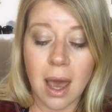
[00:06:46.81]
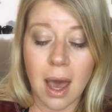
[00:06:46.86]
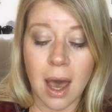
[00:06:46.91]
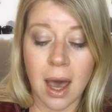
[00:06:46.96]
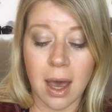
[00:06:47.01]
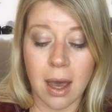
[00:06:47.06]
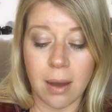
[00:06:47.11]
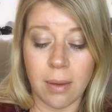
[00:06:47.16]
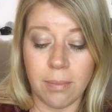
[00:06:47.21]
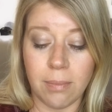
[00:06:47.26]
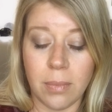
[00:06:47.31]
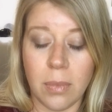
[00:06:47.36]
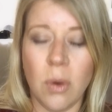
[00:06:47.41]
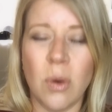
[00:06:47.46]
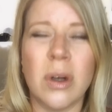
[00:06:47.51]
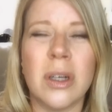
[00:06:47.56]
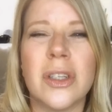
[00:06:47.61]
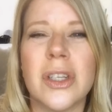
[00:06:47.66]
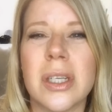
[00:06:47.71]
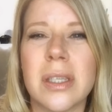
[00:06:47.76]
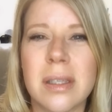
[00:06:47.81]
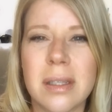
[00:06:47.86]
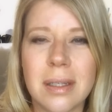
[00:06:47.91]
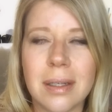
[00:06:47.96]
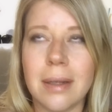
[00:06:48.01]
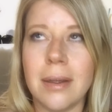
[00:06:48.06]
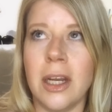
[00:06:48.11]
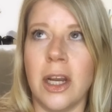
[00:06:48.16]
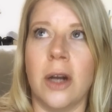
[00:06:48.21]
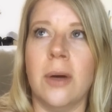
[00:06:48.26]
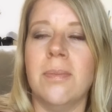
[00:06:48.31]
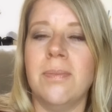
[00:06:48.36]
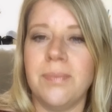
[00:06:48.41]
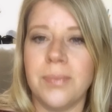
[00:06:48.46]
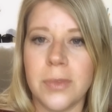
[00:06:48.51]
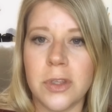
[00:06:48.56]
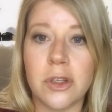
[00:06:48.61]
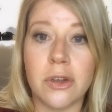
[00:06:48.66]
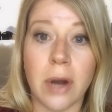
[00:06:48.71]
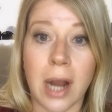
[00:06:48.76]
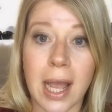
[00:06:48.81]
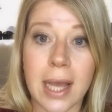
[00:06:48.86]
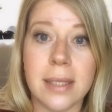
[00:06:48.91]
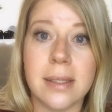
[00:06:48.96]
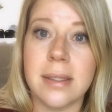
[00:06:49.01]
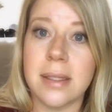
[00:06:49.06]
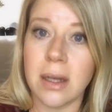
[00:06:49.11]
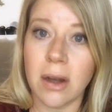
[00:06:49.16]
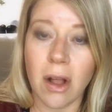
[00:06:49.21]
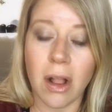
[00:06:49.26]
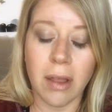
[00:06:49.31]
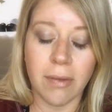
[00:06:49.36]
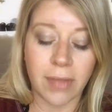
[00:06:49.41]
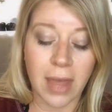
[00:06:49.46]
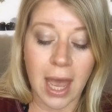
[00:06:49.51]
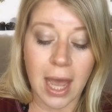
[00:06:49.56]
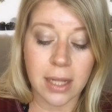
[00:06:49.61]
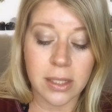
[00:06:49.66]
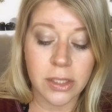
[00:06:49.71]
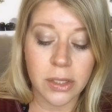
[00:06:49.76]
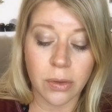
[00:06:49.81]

um, or just, you know, stressed and all of that.